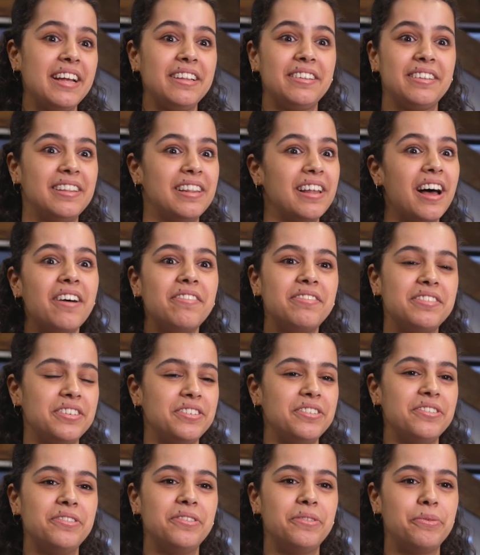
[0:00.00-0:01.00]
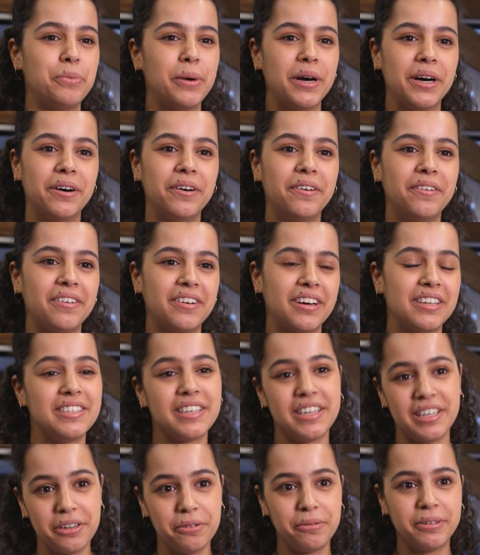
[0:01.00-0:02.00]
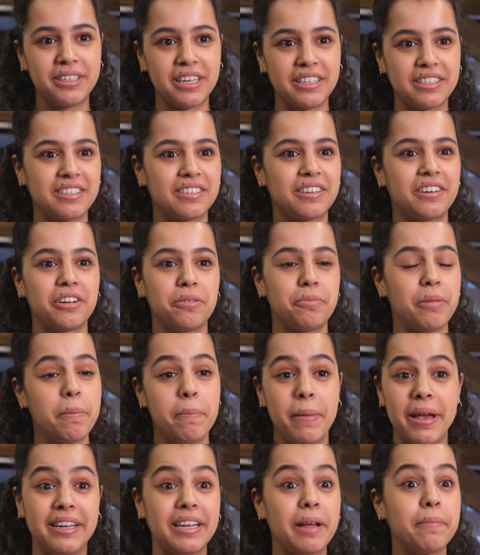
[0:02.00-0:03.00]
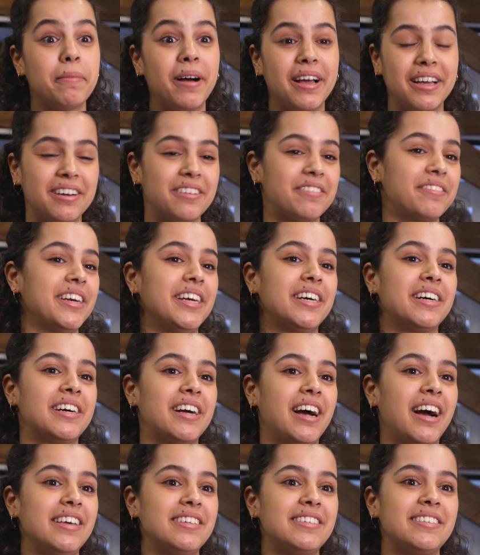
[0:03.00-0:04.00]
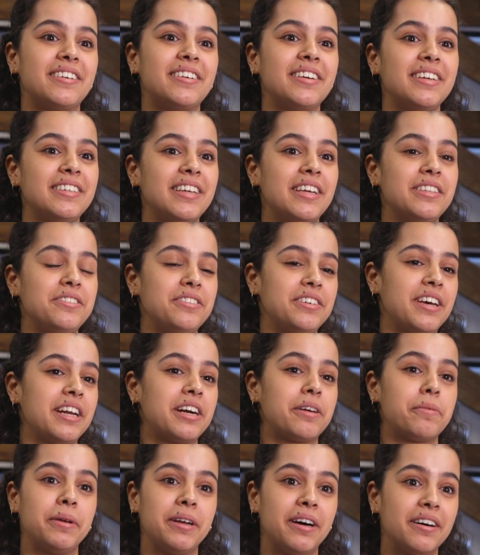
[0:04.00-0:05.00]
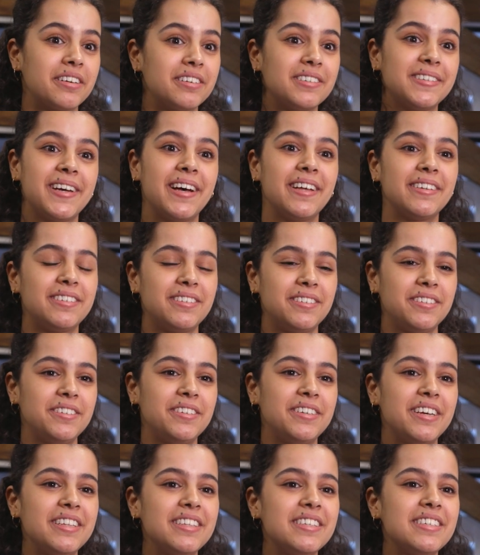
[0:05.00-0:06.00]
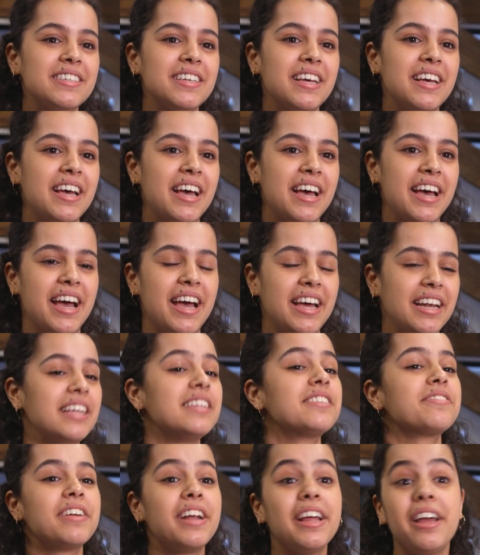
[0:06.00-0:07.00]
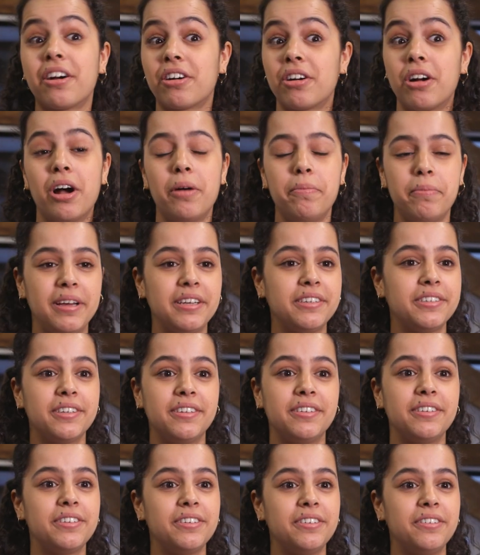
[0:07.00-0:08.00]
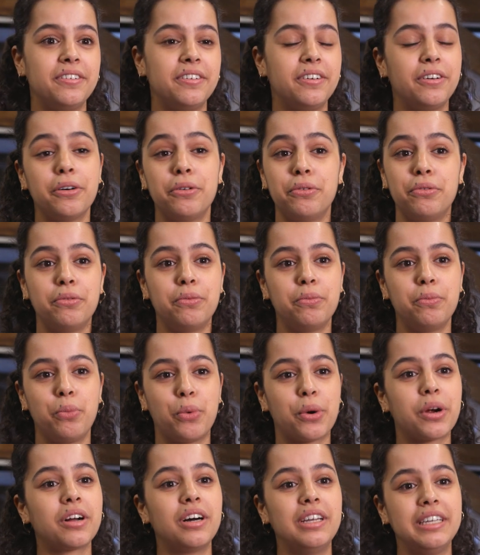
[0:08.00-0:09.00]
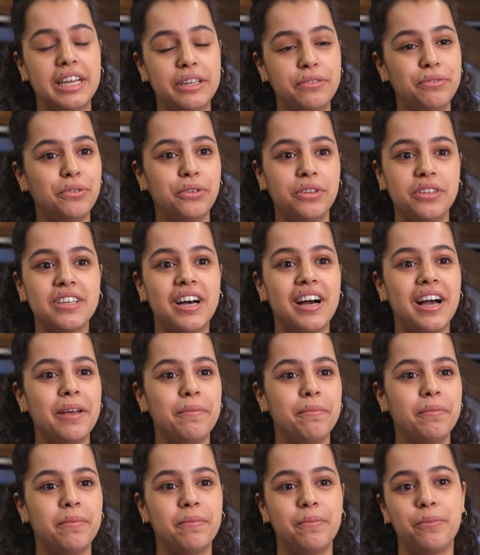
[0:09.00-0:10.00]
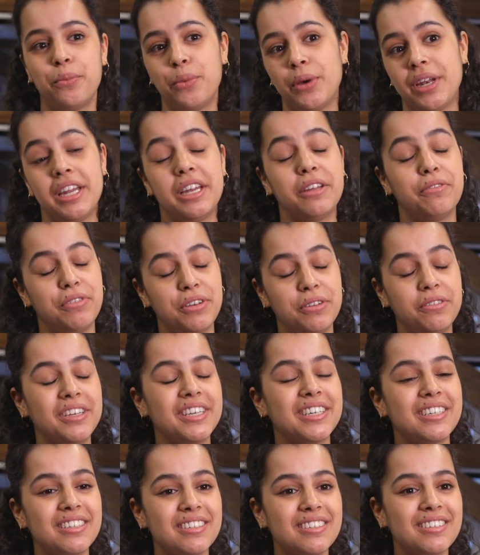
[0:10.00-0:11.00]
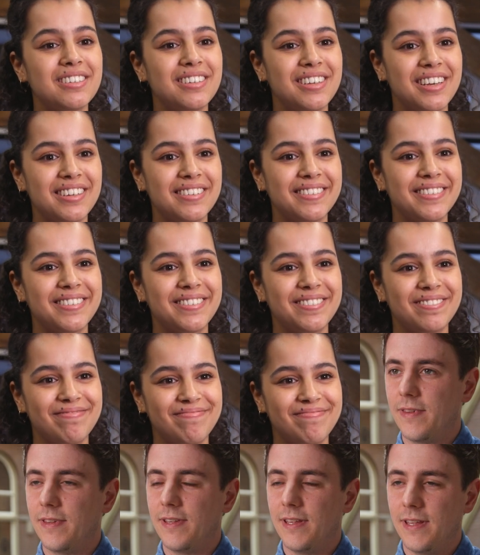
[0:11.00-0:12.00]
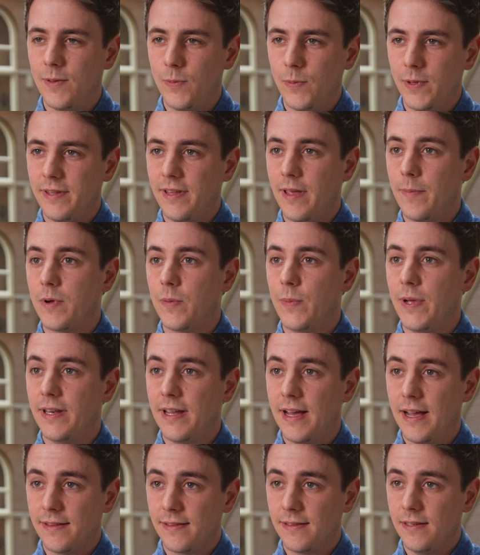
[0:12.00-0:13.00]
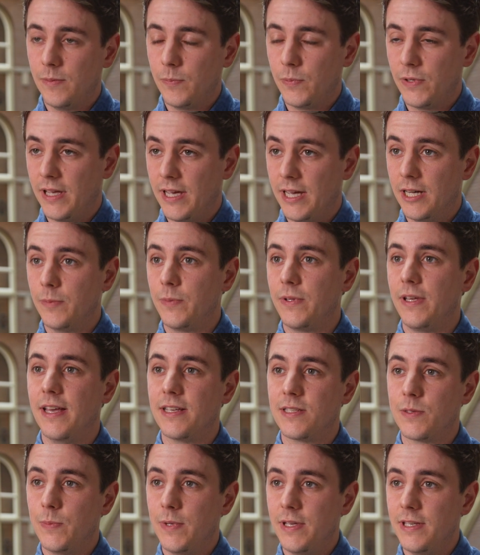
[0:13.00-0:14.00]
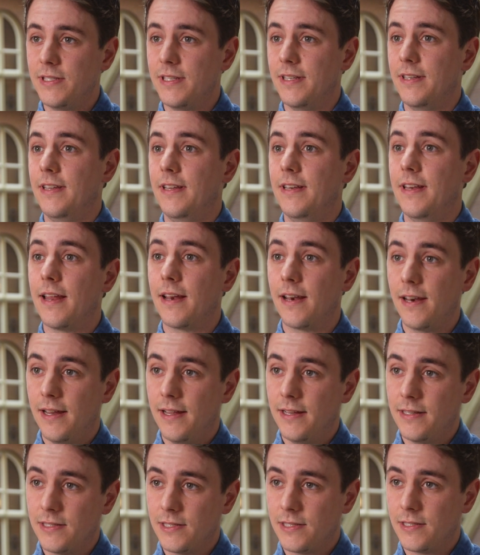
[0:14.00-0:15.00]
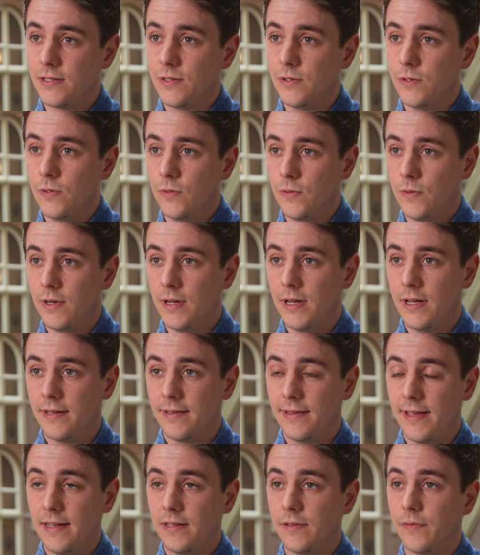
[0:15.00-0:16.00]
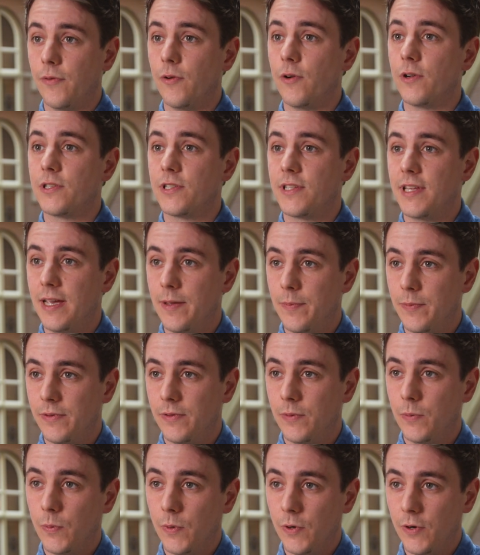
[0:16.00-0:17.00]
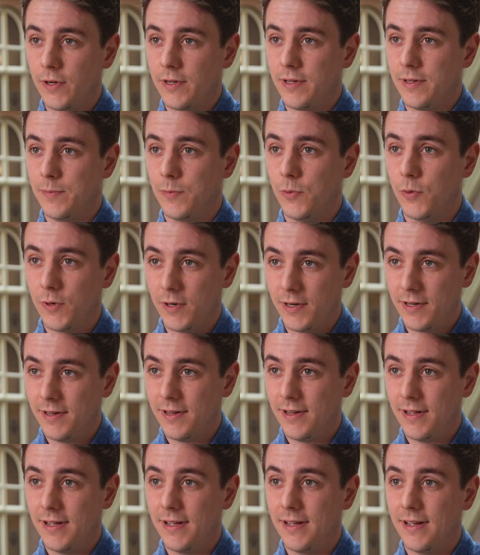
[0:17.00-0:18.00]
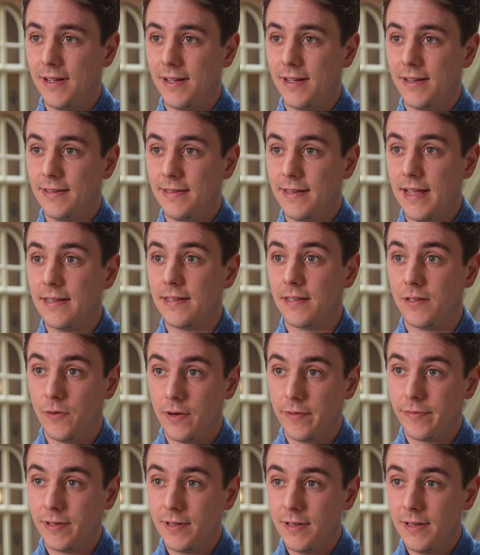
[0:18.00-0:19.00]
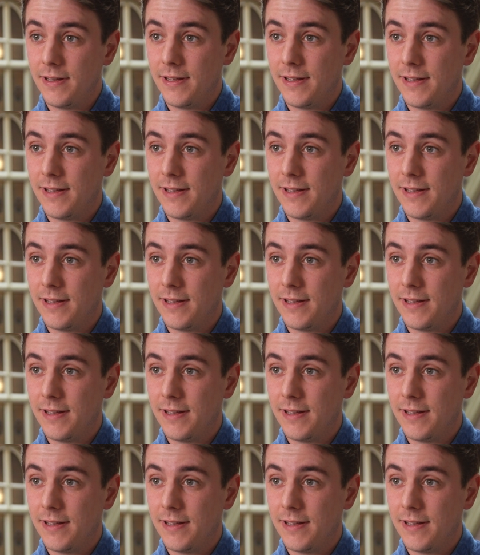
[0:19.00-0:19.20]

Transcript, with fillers: I'd love to, well, continue with that startup and make that my career. I started that together with other JADS students and it's really our ambition to go work on that full time within a few years, yes. The, uh, with MKB DataLab, Lab, we help the SMEs in the Netherlands to uh, take the first step to work more uh, data-driven.